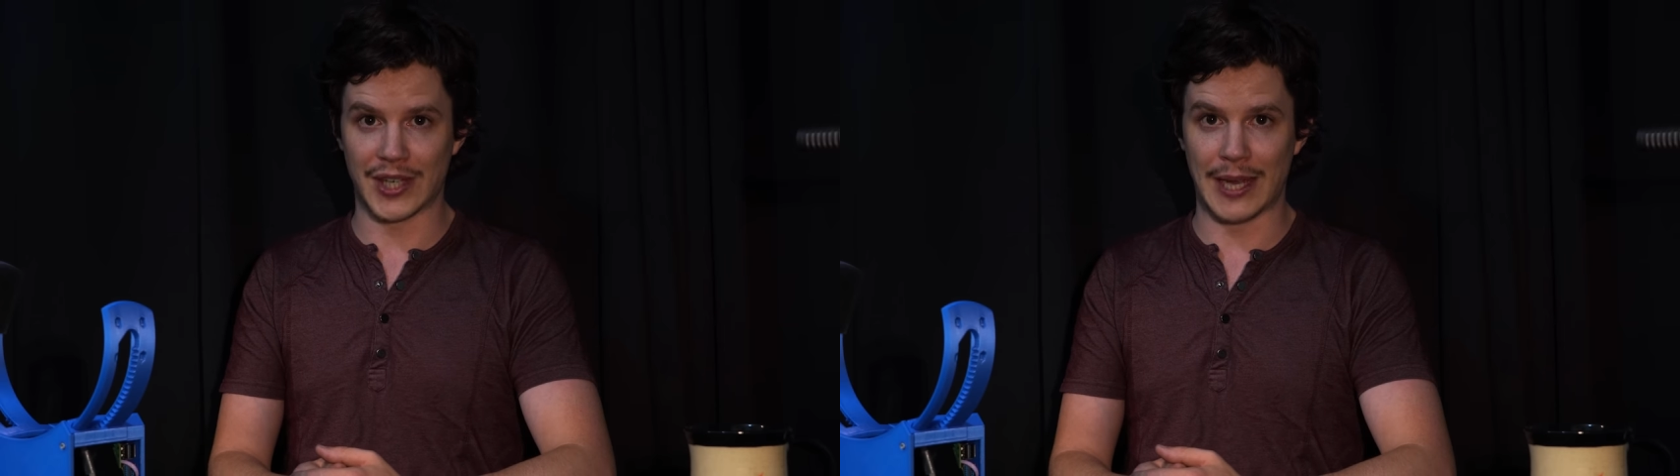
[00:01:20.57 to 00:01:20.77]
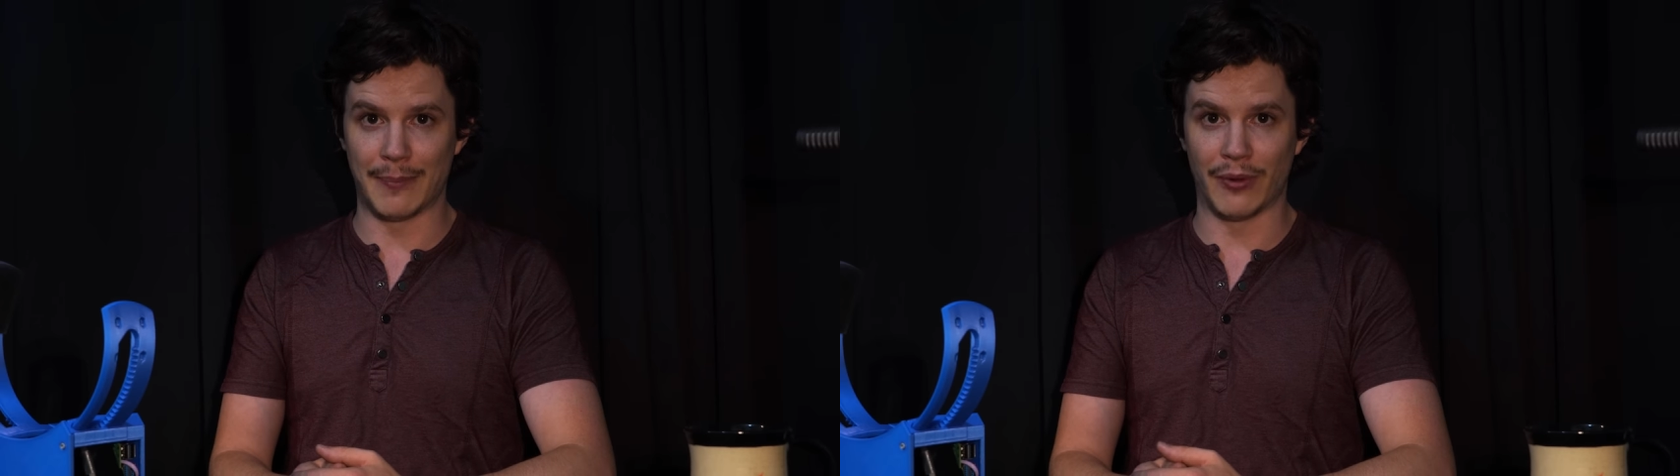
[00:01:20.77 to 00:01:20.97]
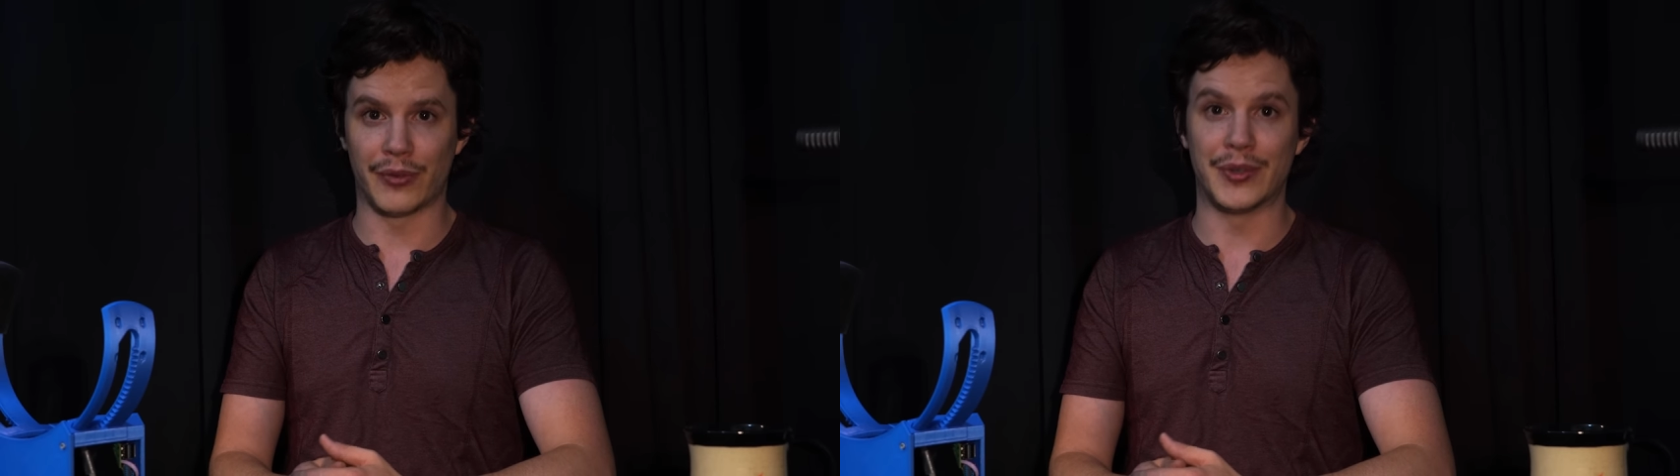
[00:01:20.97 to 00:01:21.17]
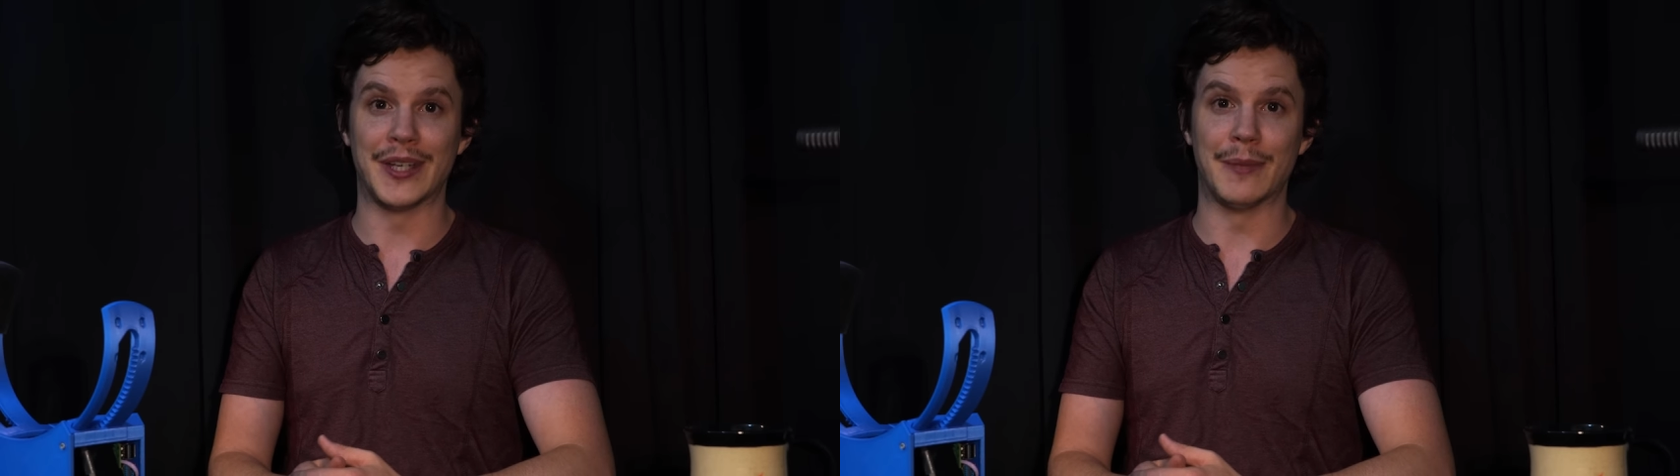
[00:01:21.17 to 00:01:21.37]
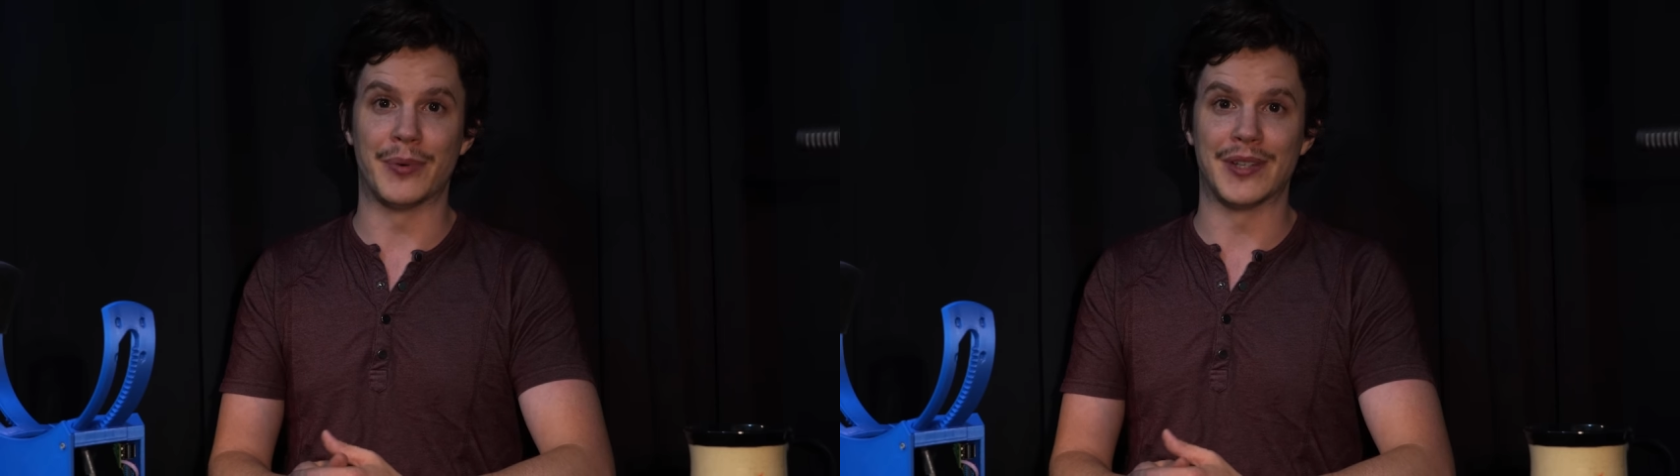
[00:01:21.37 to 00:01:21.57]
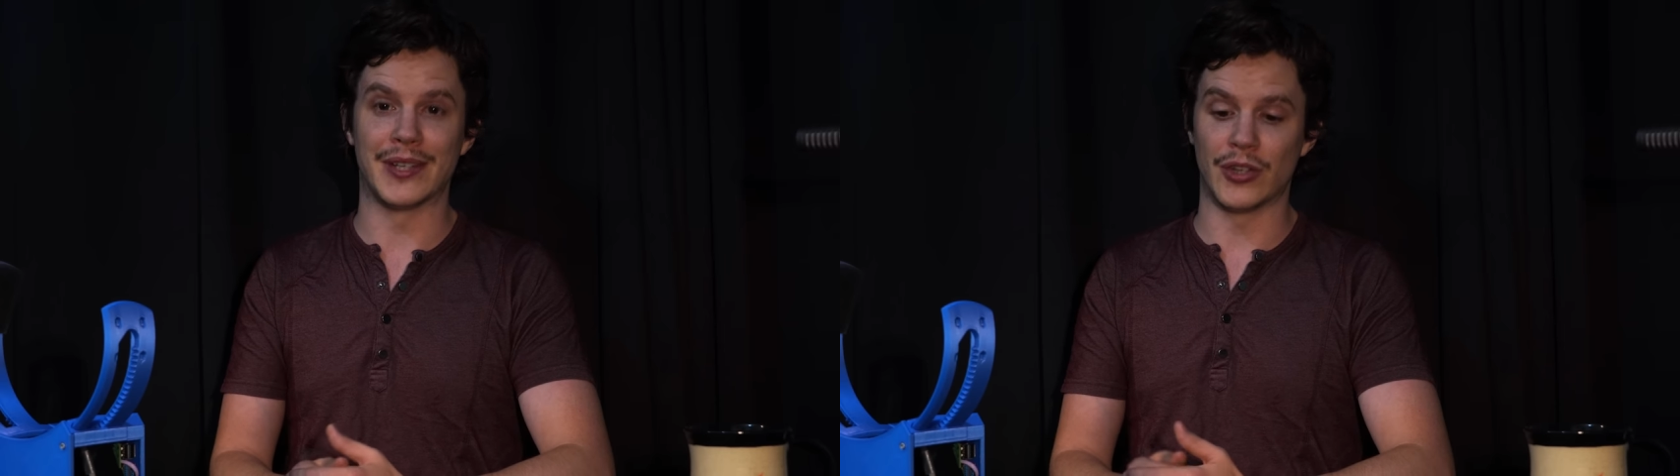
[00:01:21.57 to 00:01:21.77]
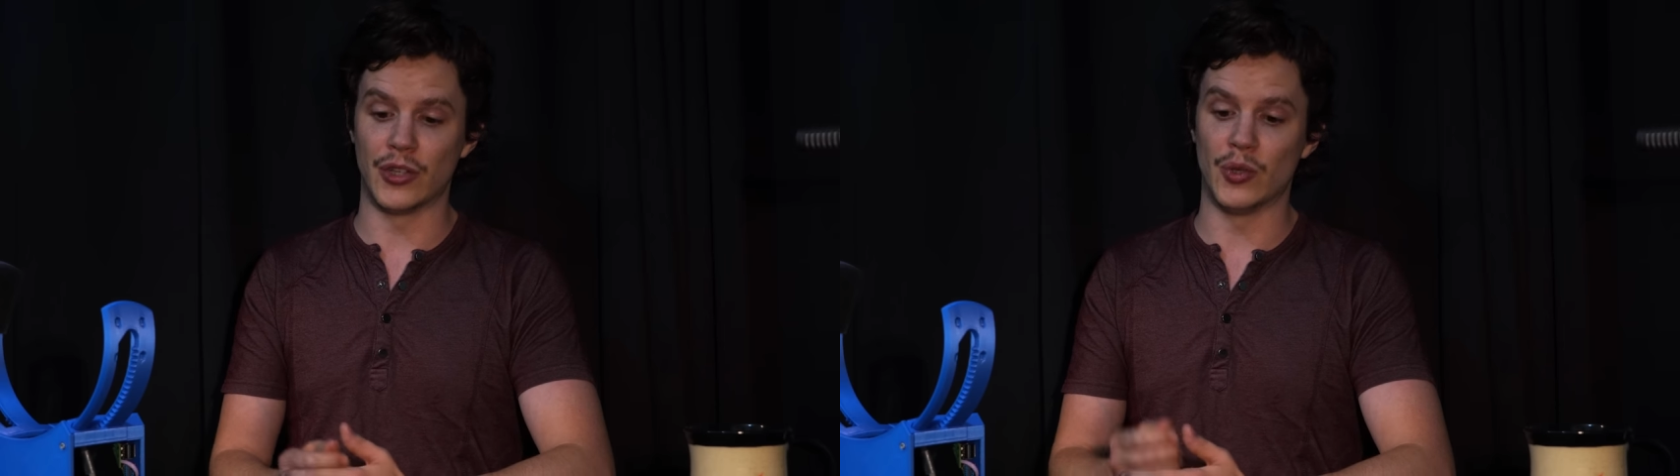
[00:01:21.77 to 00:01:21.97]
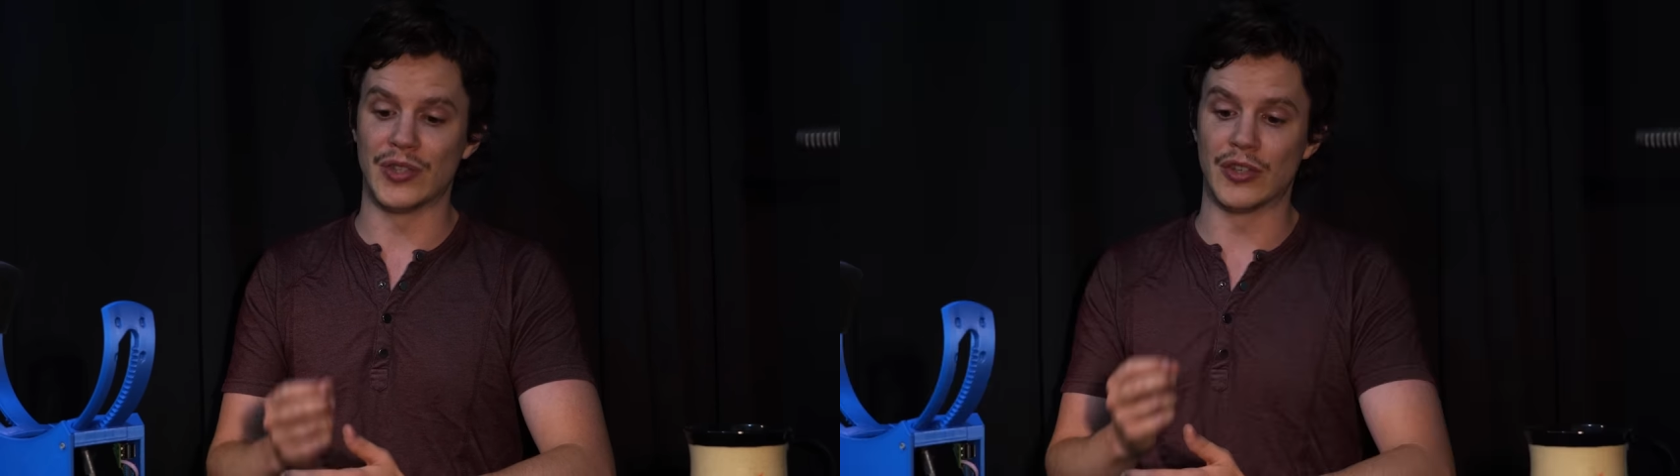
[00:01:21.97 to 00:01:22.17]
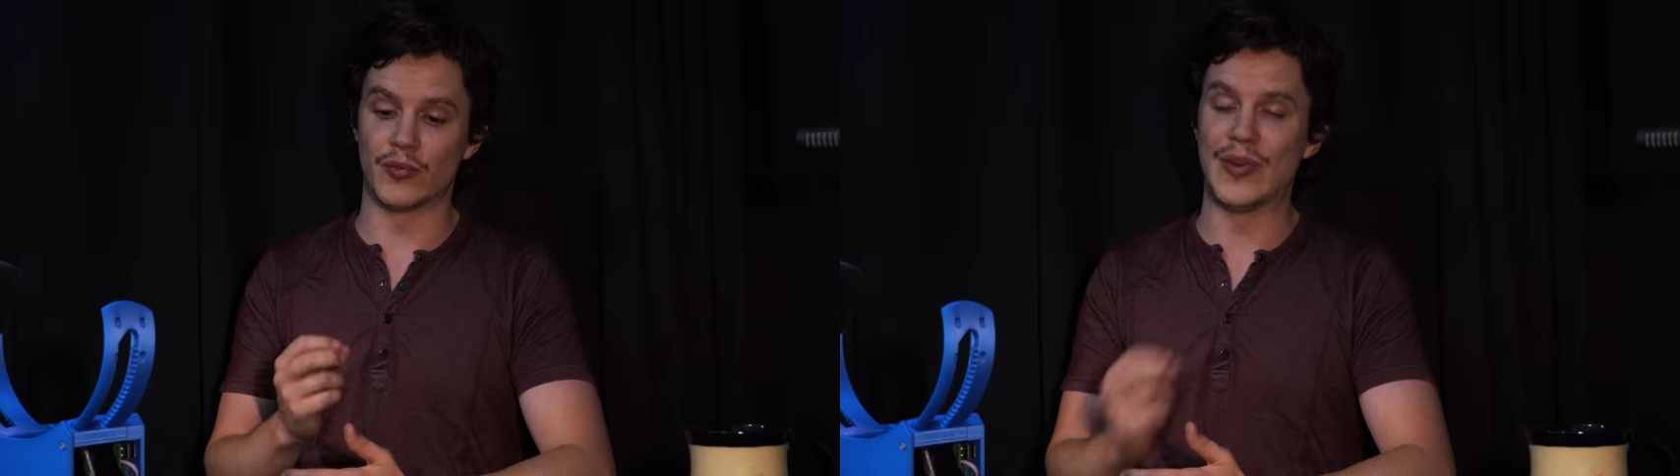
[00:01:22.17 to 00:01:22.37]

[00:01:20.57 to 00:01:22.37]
type of 3D printing that uses